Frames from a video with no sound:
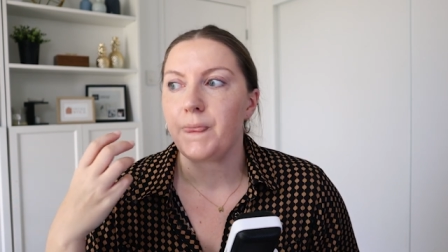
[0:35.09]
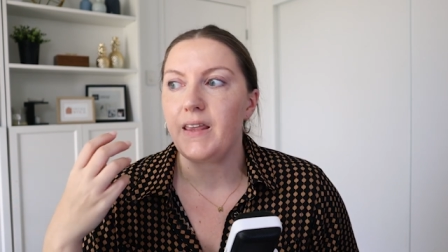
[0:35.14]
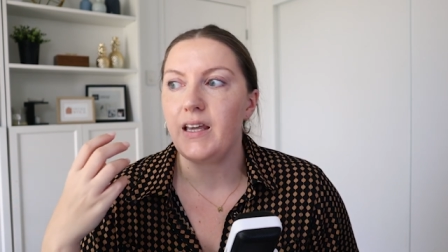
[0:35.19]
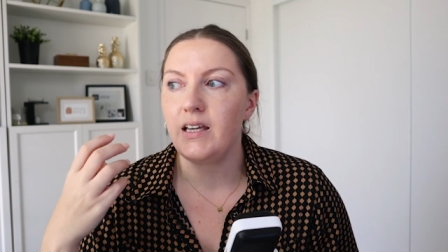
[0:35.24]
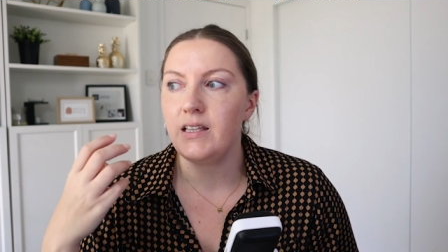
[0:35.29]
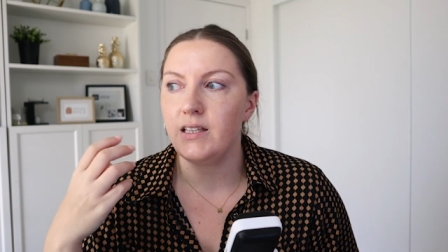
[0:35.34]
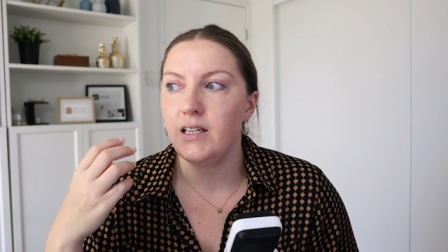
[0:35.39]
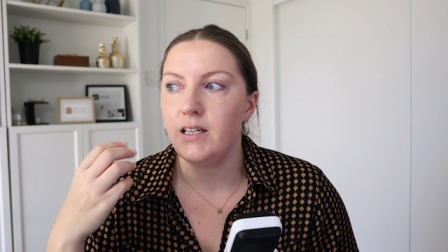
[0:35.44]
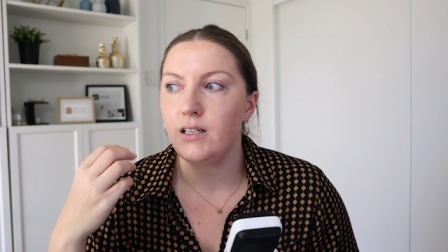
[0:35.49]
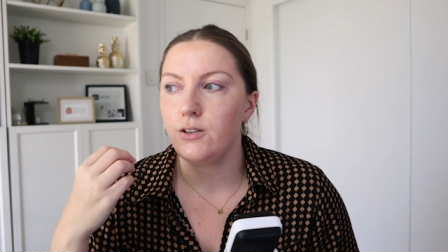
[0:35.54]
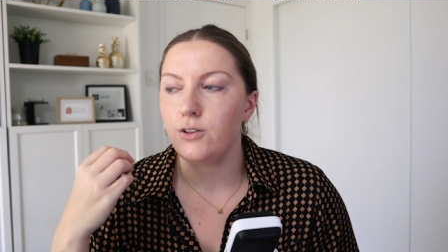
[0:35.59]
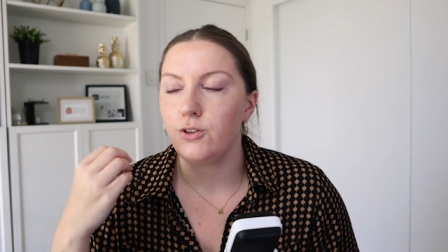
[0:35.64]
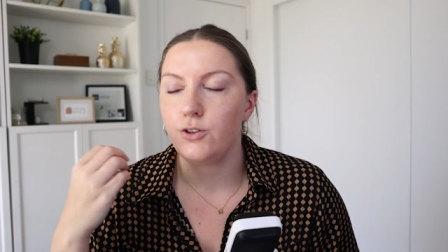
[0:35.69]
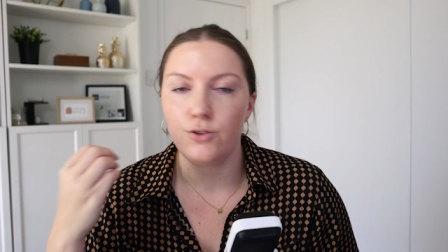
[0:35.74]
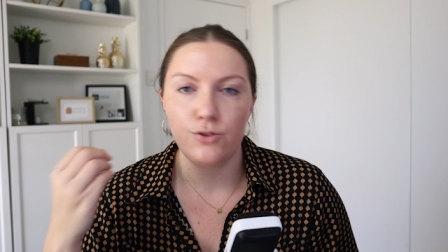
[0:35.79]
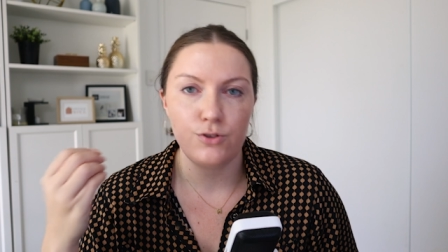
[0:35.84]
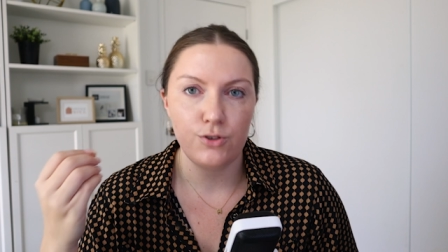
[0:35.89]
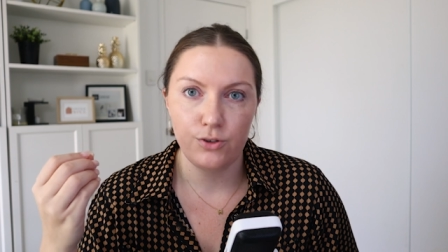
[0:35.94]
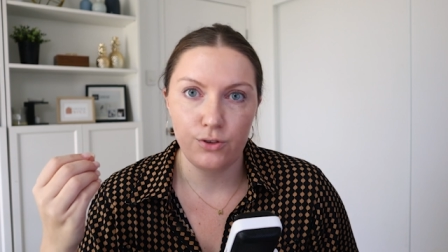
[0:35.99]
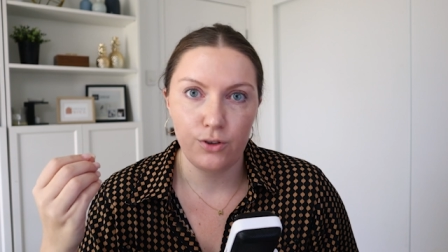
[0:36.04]
in that
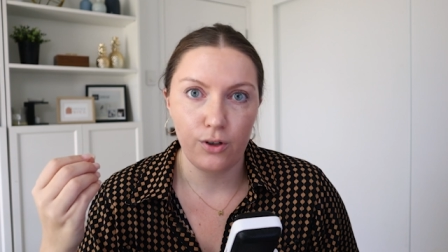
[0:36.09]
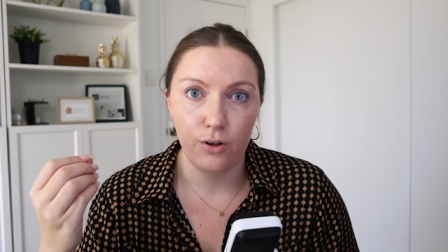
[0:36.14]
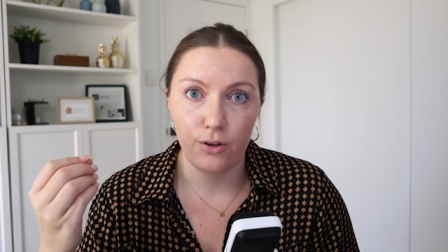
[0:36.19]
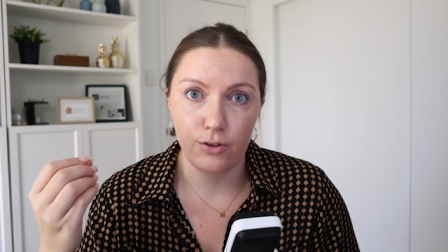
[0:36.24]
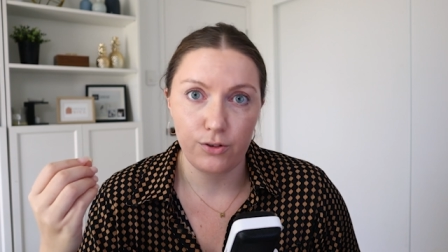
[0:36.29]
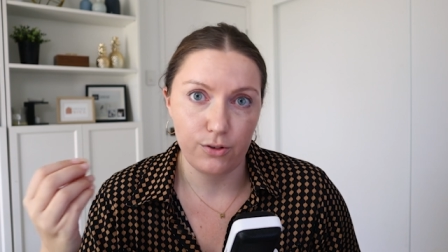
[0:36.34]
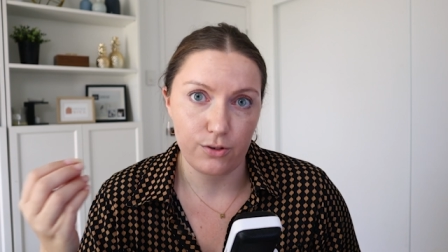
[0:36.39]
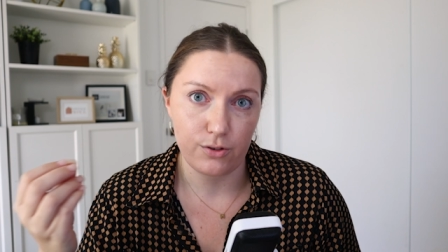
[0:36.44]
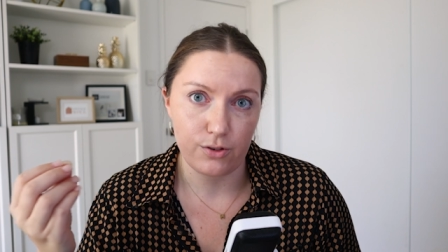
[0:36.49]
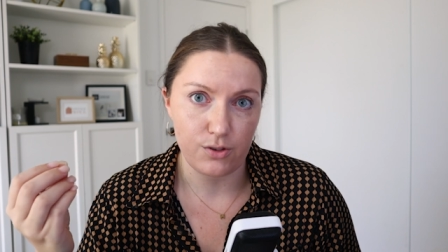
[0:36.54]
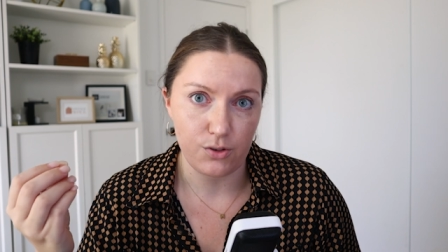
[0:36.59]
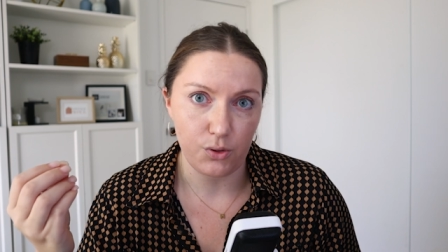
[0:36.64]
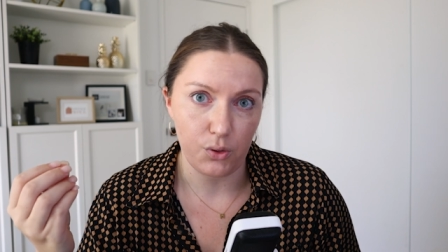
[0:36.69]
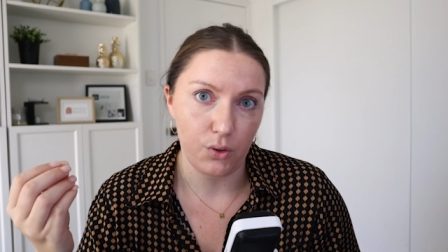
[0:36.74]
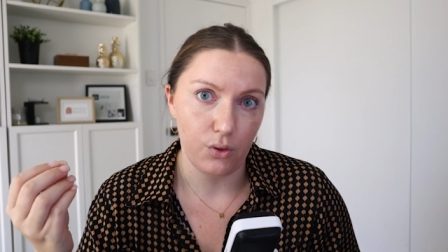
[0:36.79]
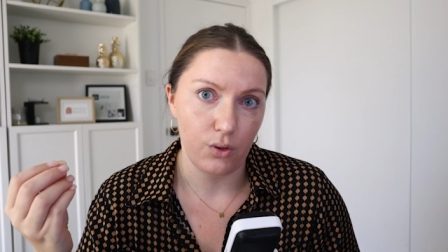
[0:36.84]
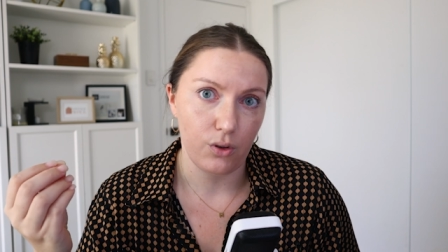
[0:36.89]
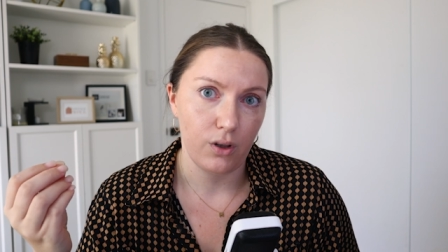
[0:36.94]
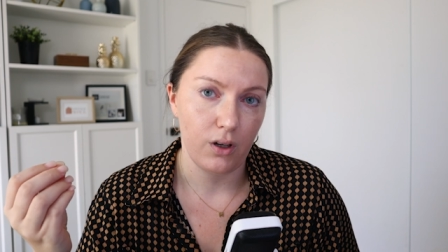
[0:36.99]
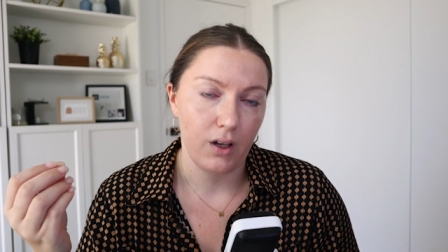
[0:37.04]
you do not own your
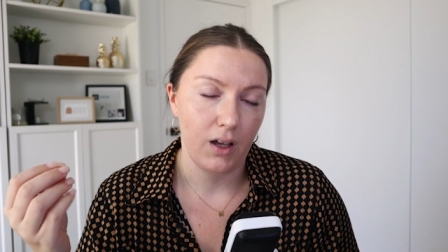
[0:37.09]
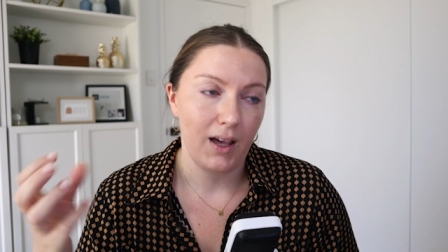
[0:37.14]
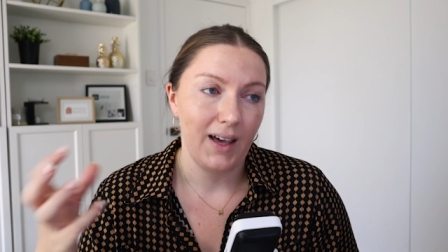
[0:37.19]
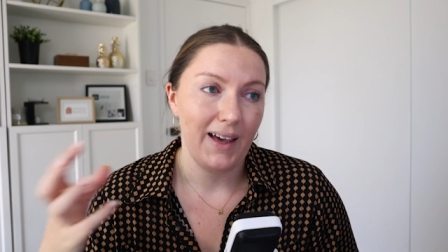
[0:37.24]
store.